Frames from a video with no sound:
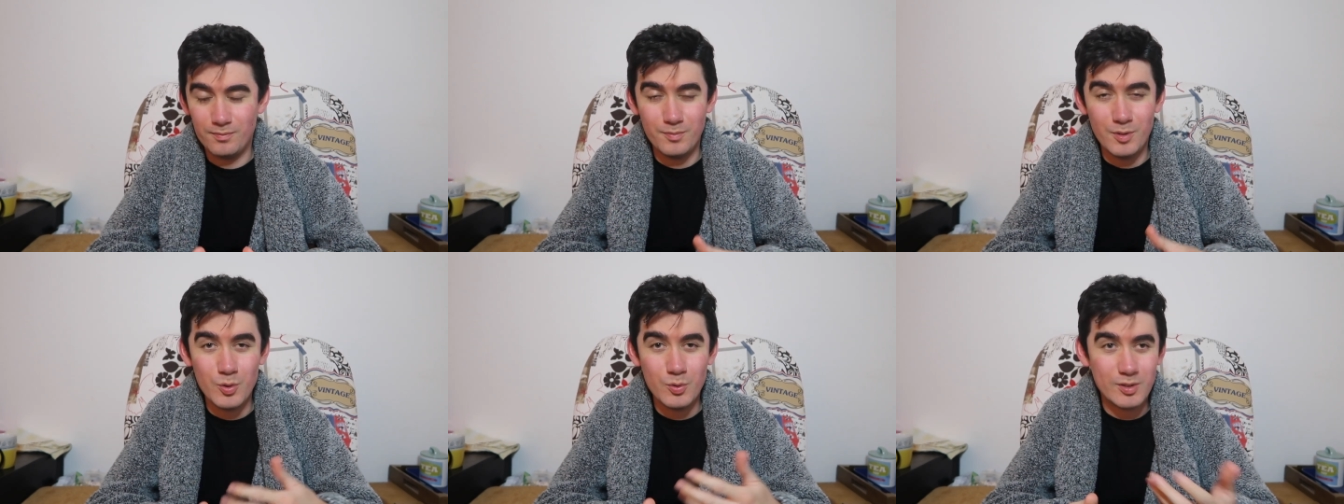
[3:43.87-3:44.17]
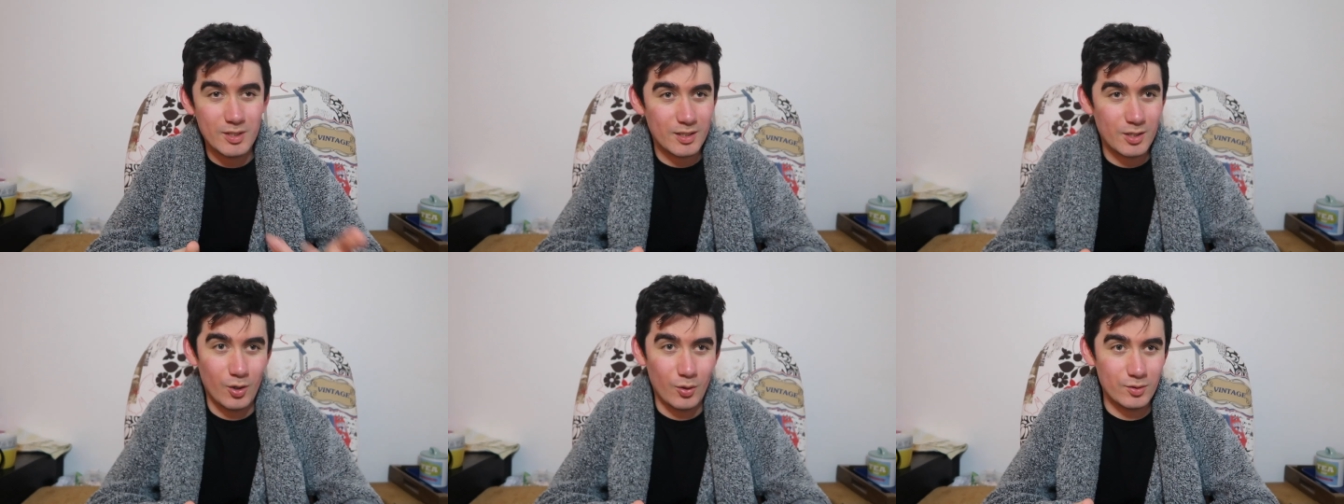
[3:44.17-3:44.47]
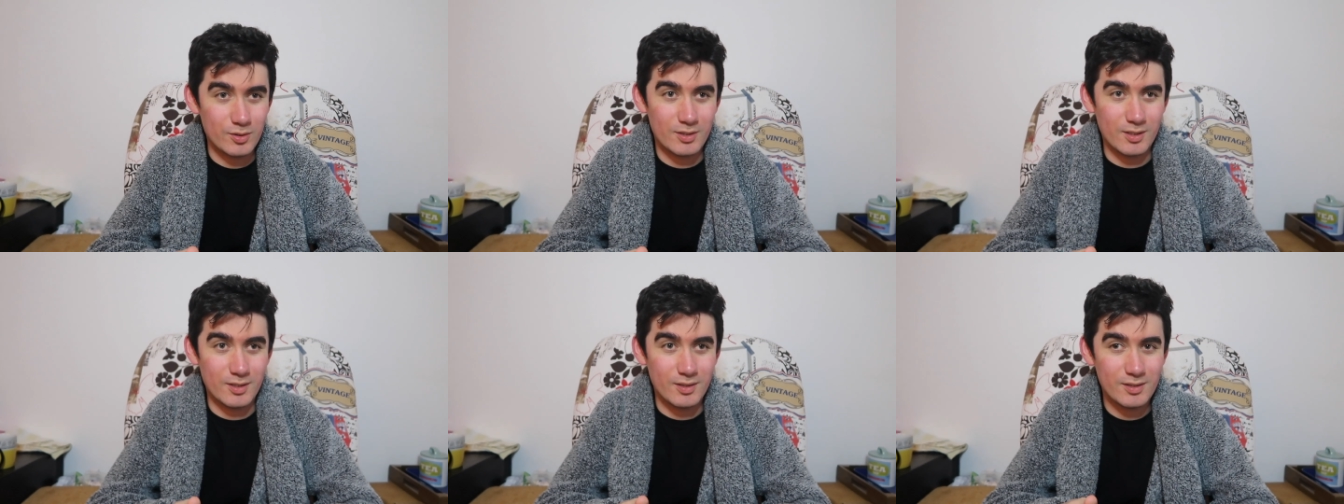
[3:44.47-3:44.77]
music
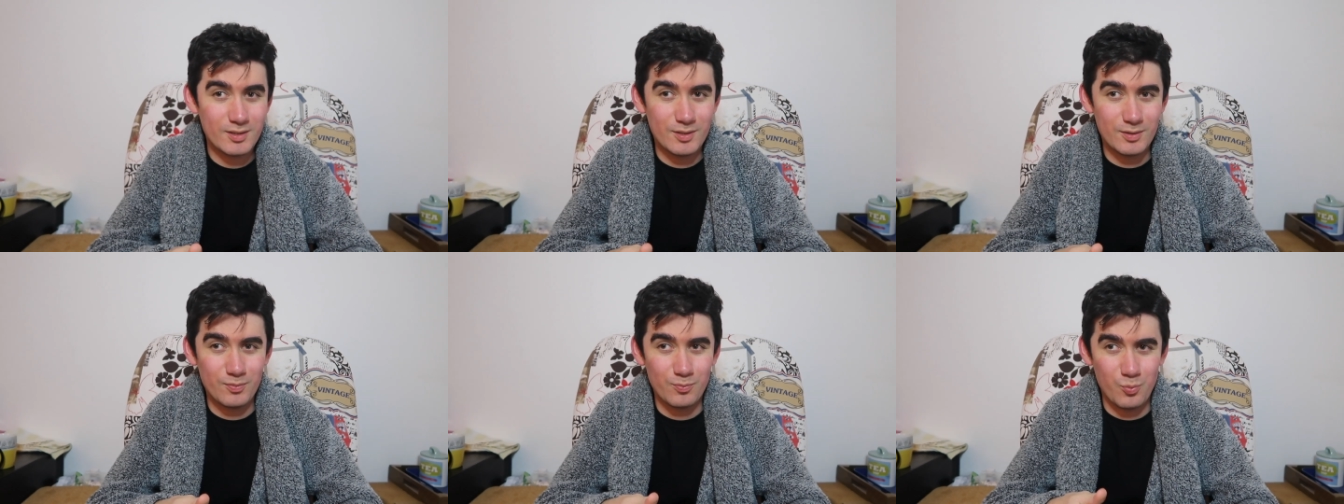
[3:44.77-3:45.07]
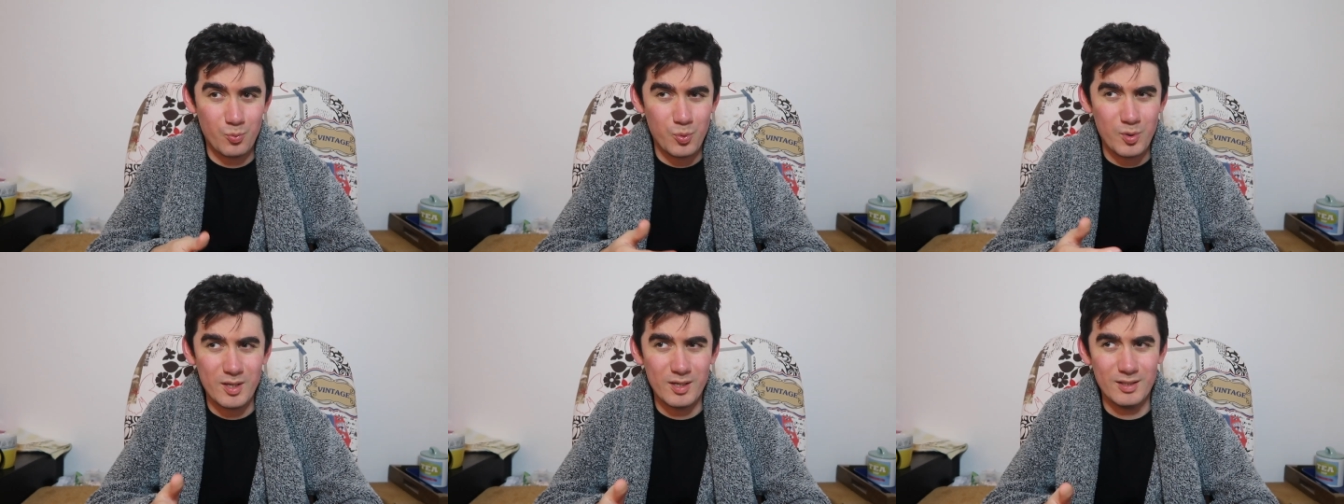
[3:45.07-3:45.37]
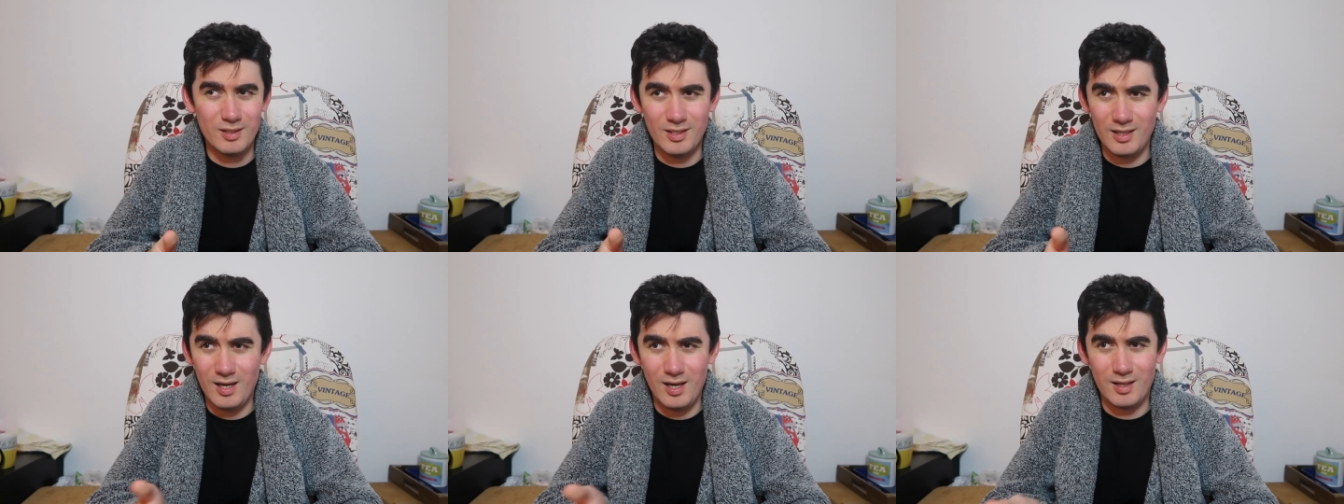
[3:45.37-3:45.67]
concerts,
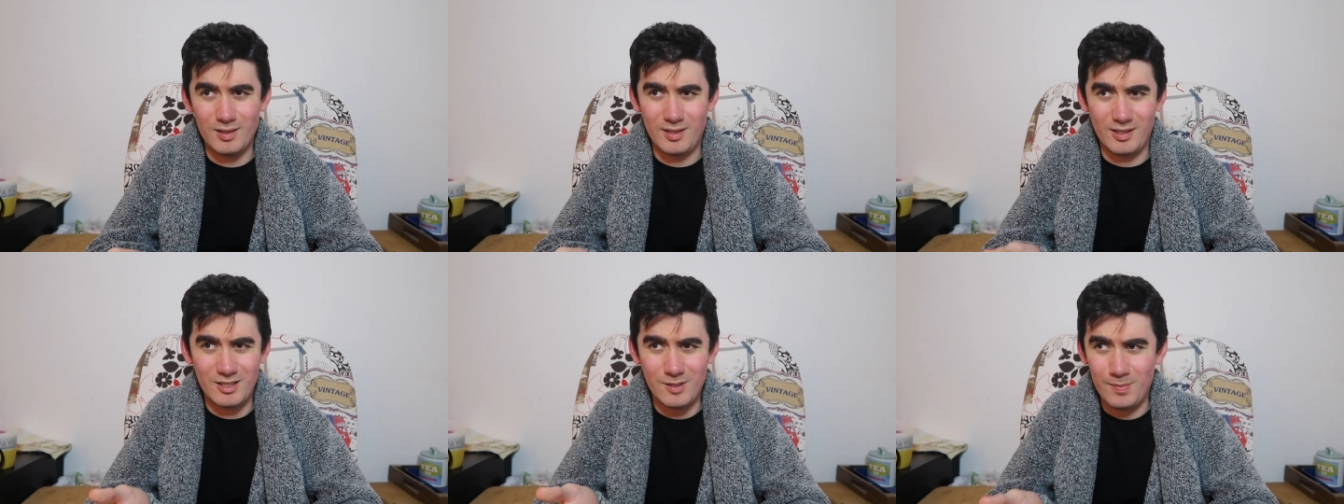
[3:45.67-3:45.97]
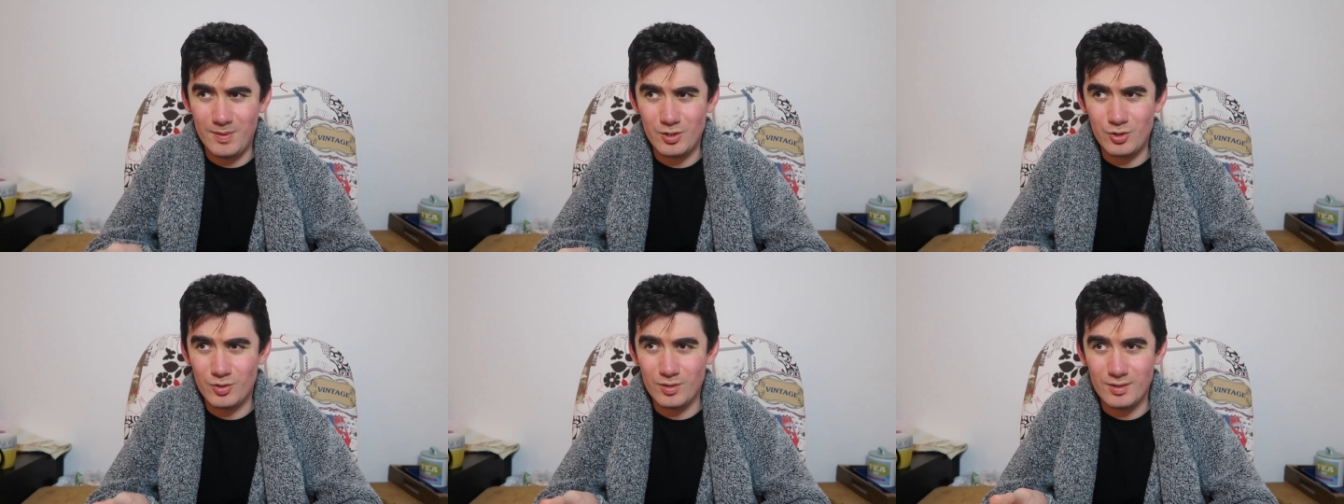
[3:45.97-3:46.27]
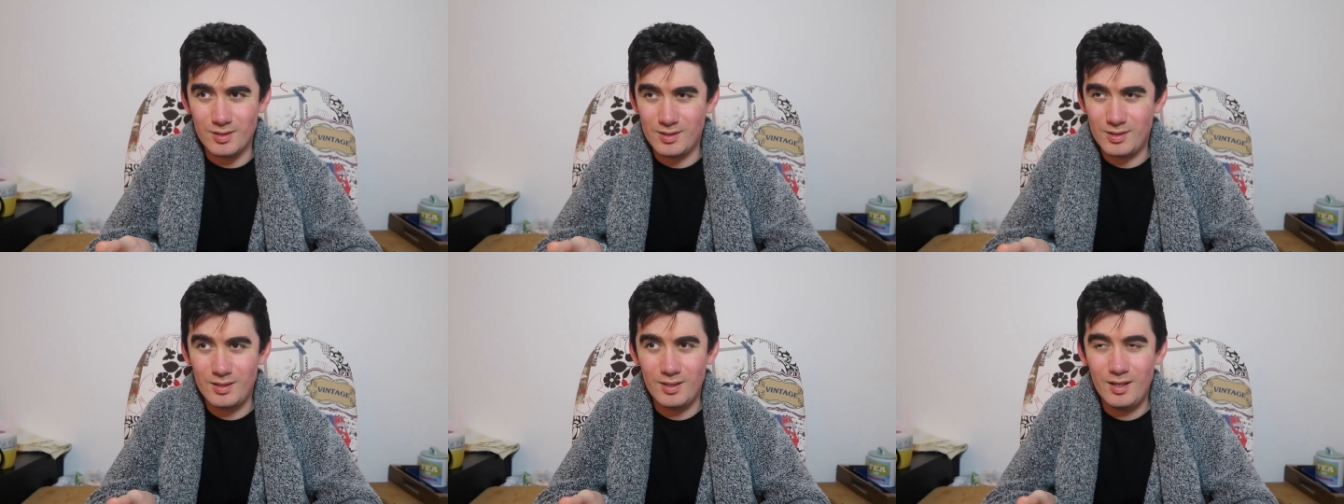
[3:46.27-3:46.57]
weird art
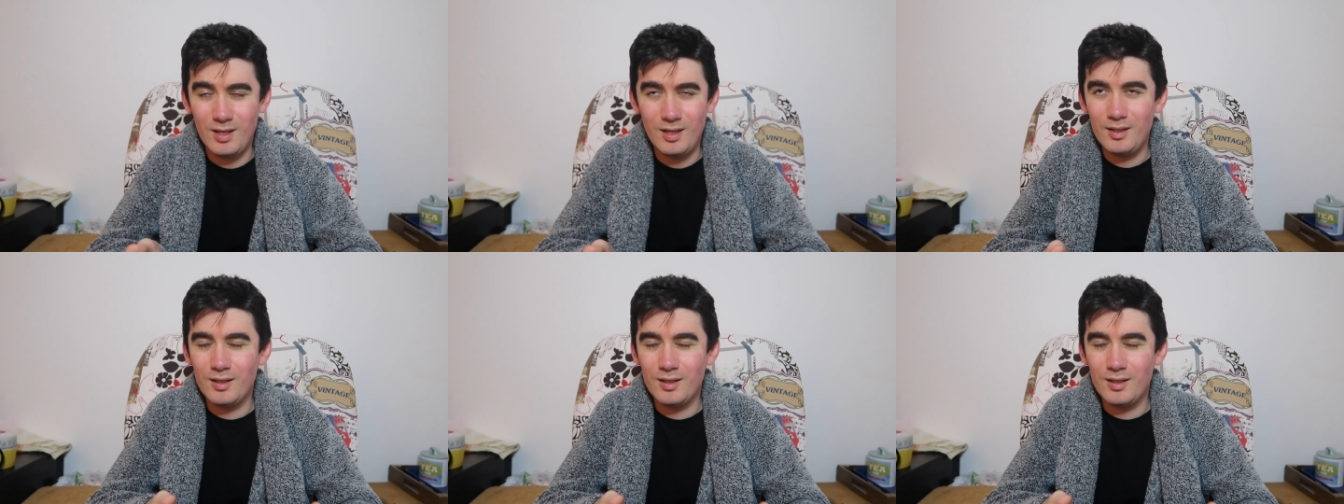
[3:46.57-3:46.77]
exhibitions,